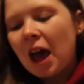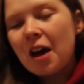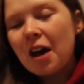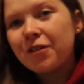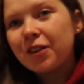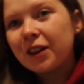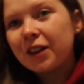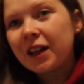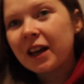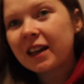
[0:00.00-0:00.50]
I
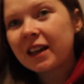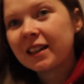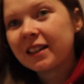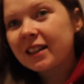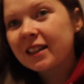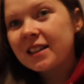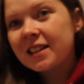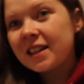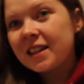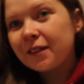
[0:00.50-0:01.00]
feel like I
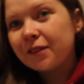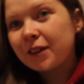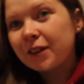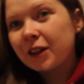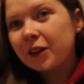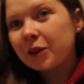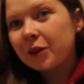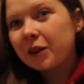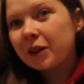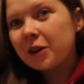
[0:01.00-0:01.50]
did sniff the
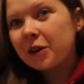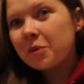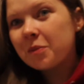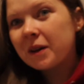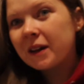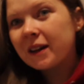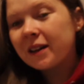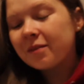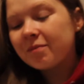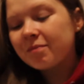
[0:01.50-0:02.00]
glue a little
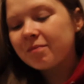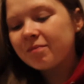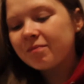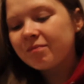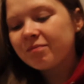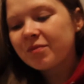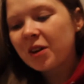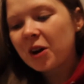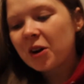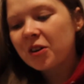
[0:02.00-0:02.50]
bit,
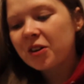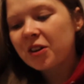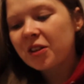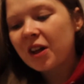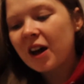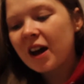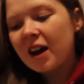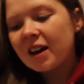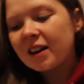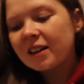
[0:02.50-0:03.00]
not gonna
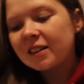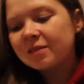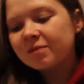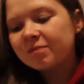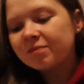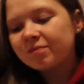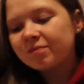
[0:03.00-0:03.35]
lie.